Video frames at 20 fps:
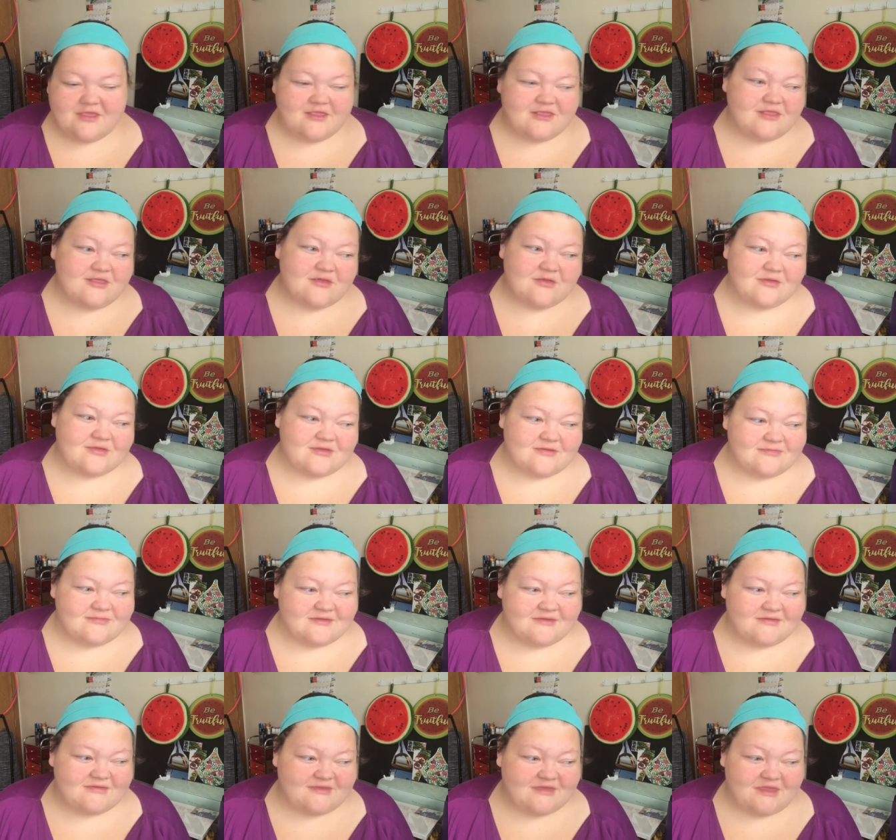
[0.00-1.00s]
So
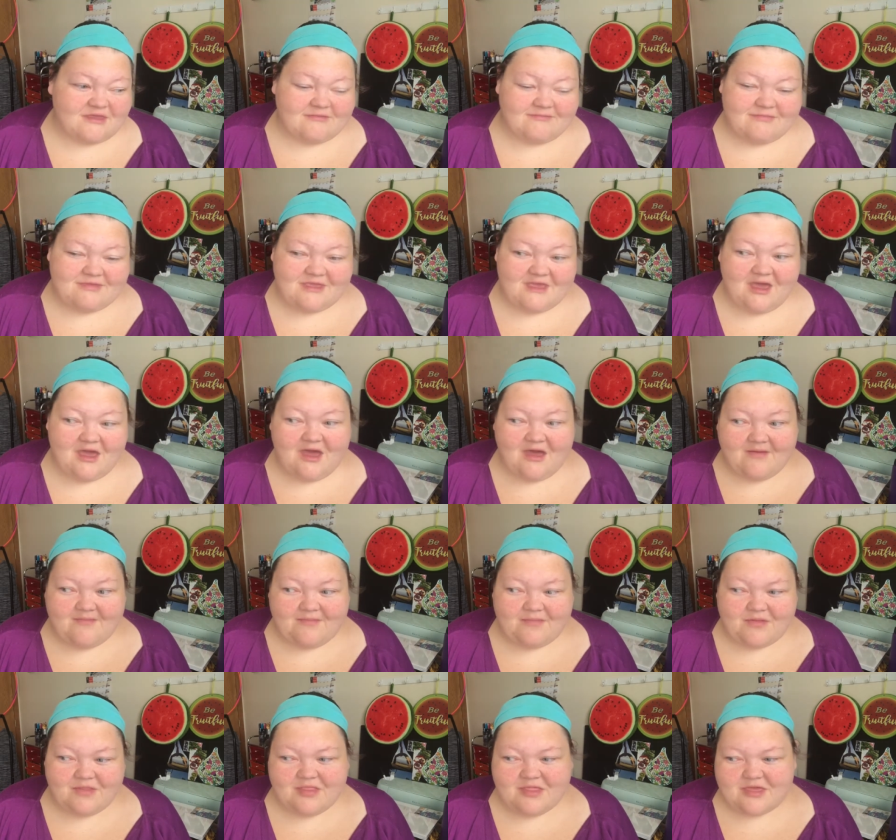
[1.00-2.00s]
sometimes I can be
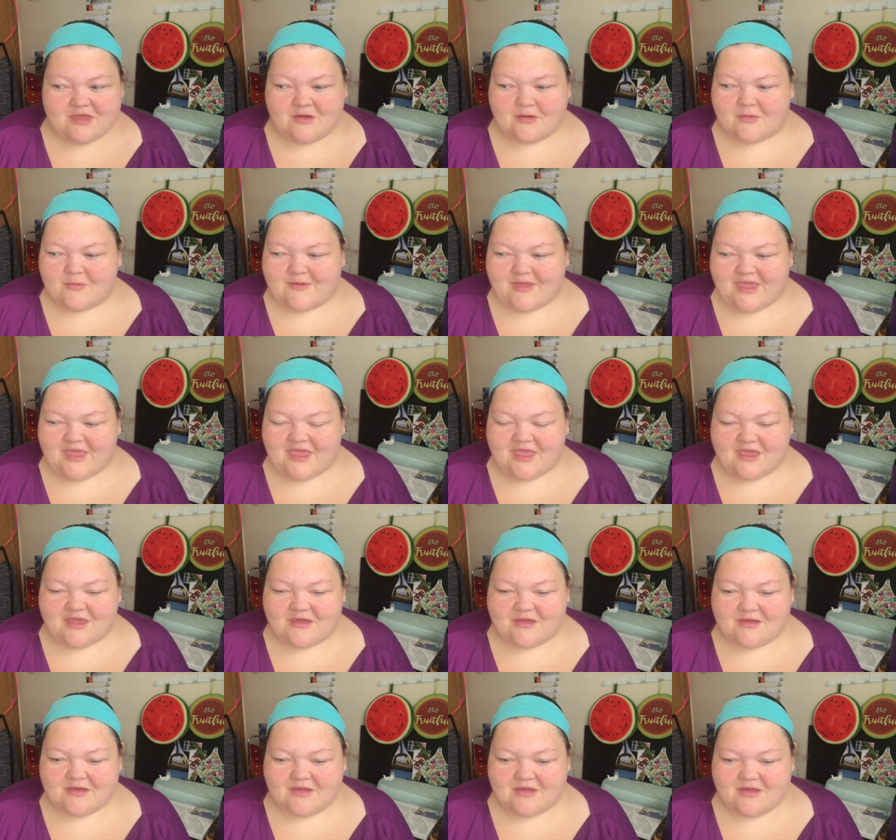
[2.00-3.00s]
up, like
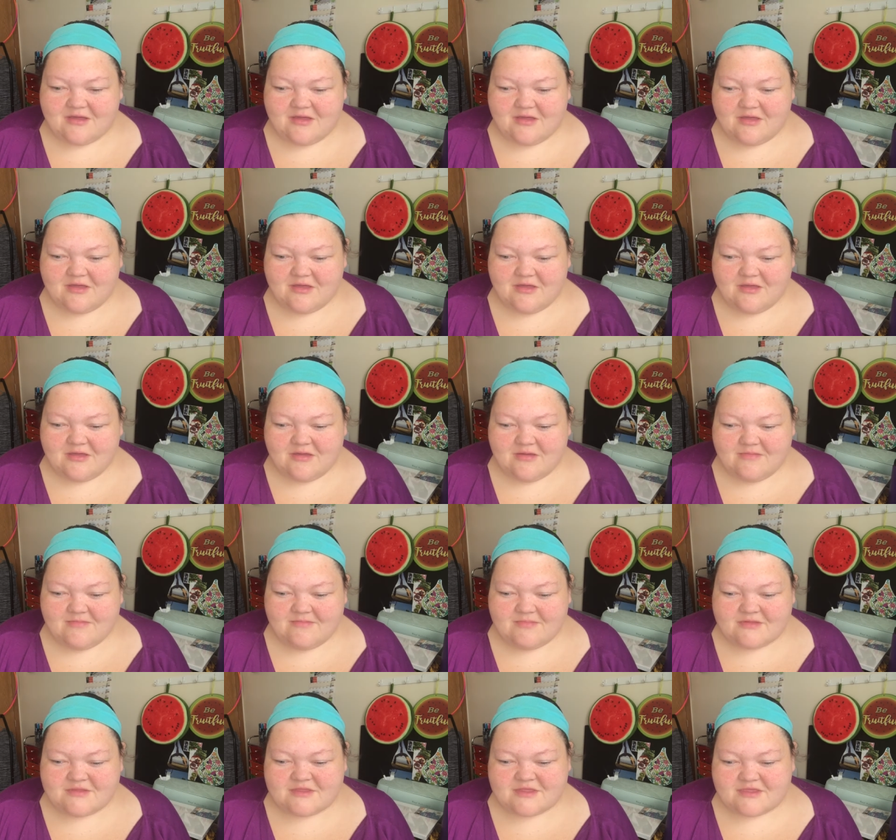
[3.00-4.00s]
awake,
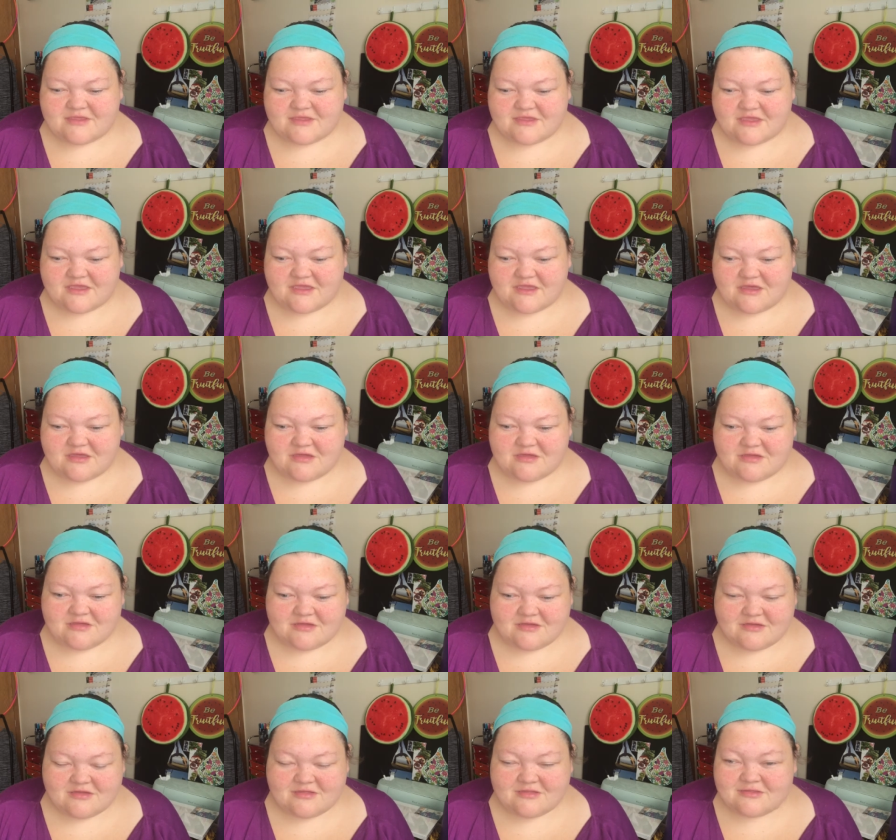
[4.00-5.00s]
but just like
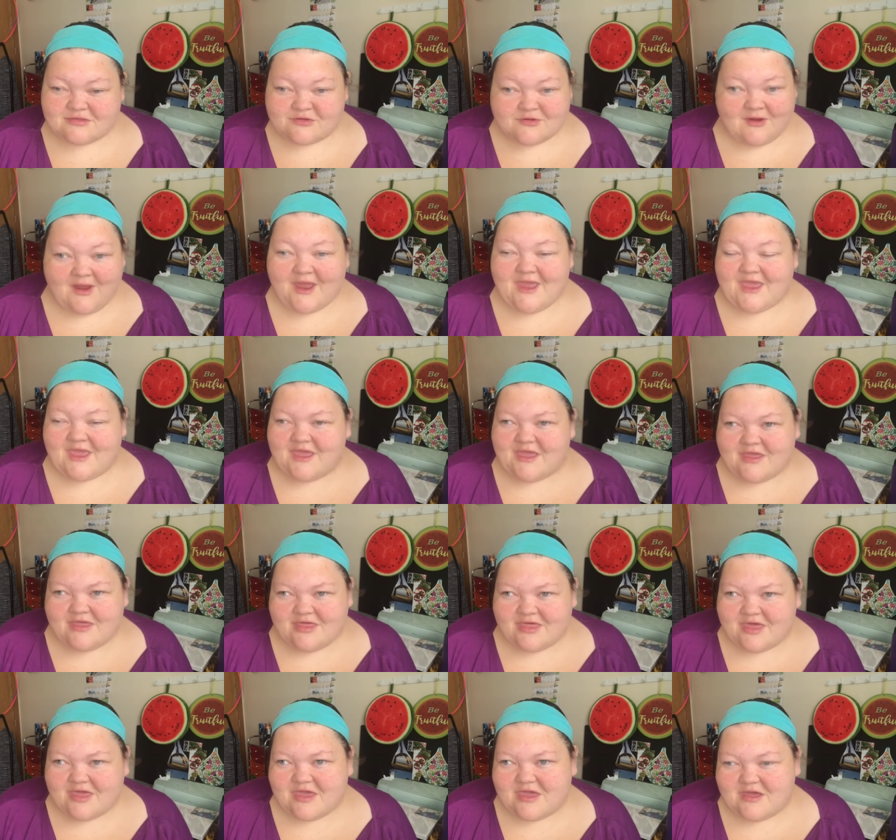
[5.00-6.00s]
dragging,
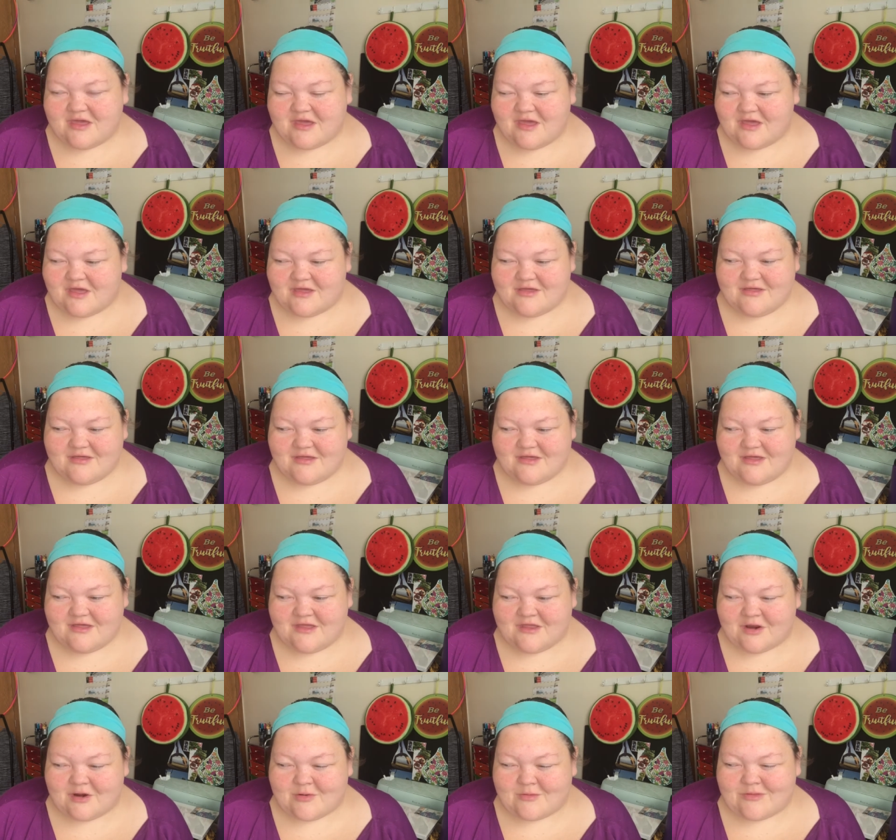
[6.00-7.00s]
like
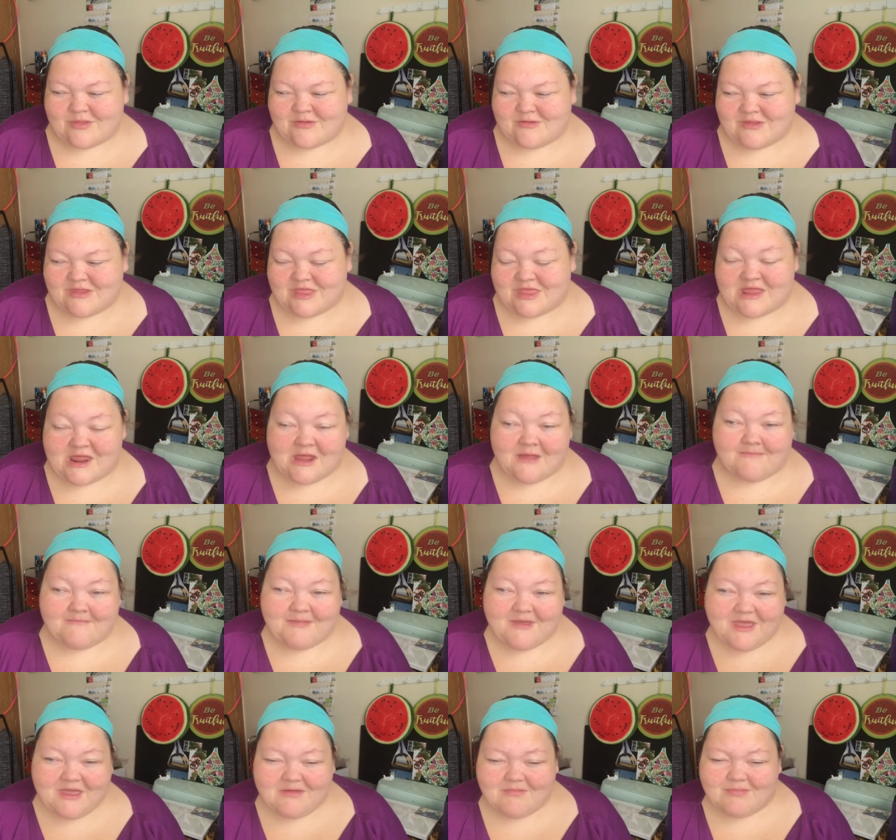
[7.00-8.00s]
I don't really get out of
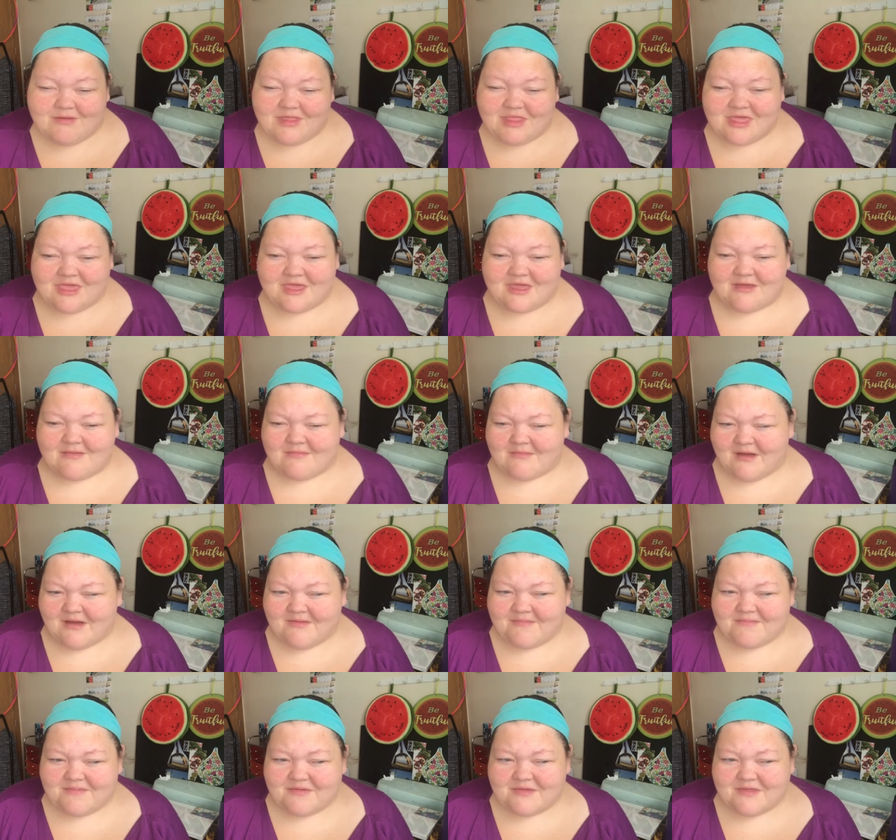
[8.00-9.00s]
bed, but like I'm
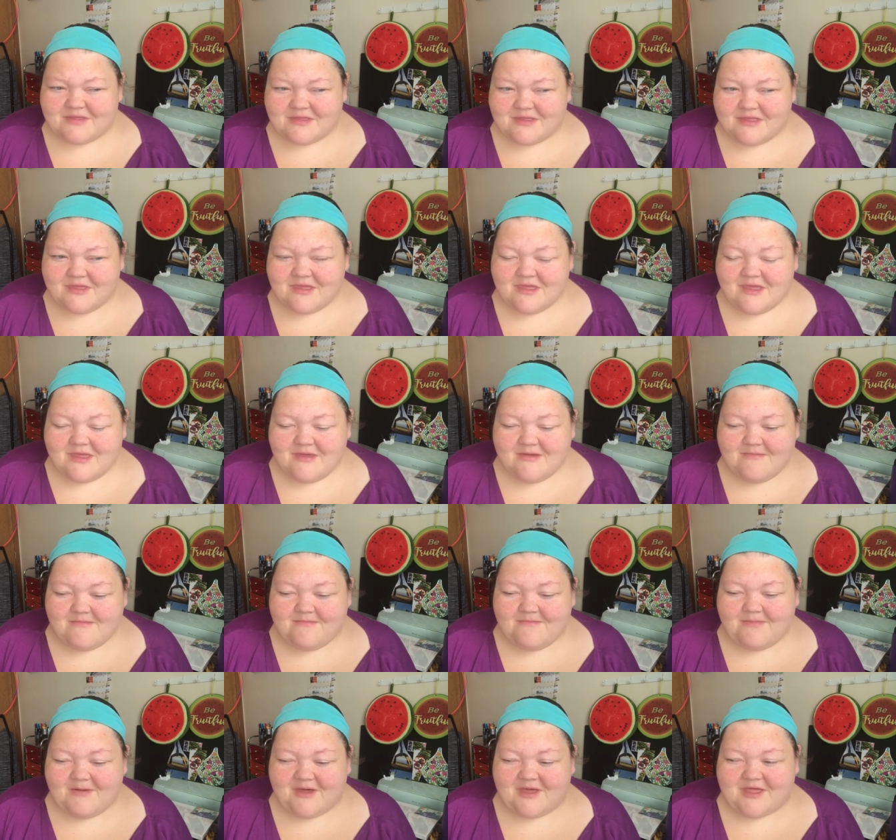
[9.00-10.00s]
up.
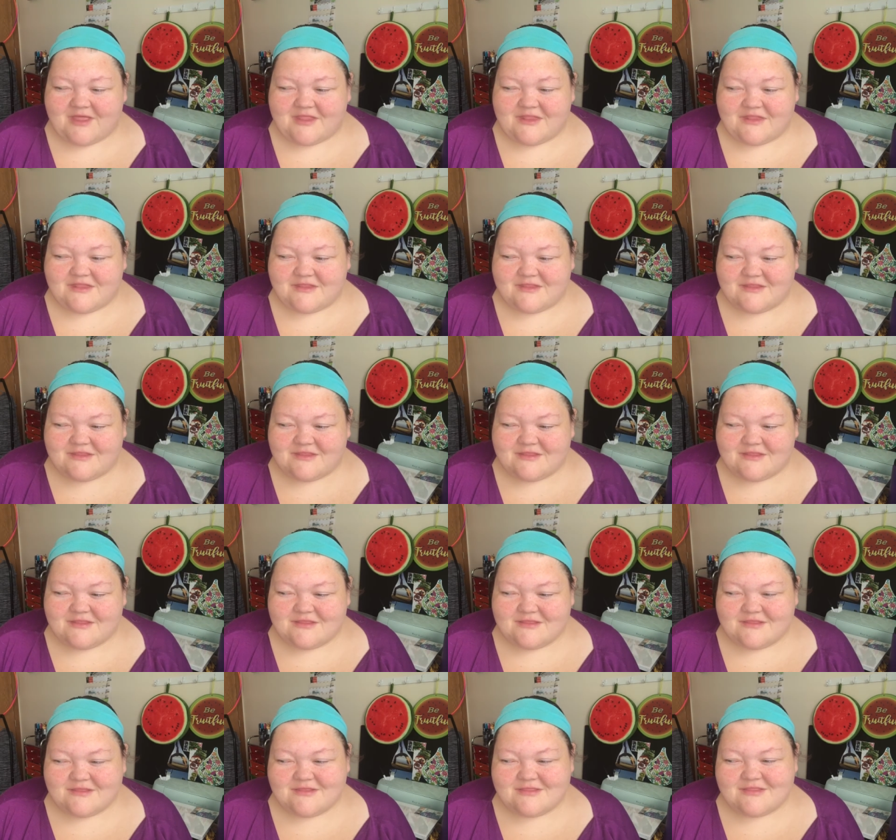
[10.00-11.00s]
But
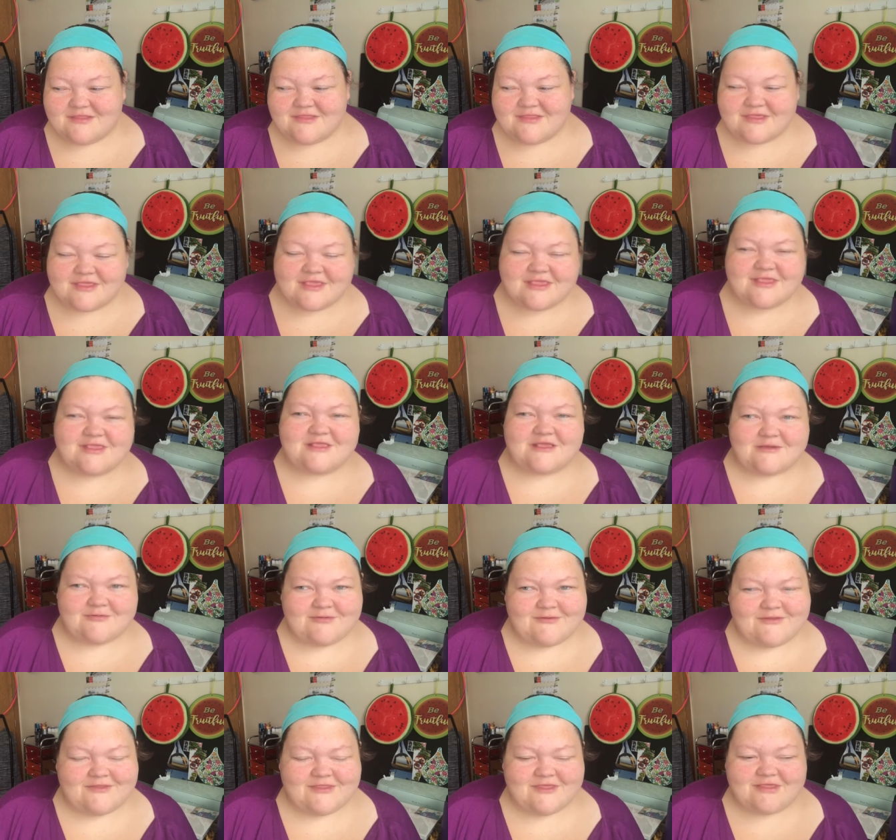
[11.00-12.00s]
this is different.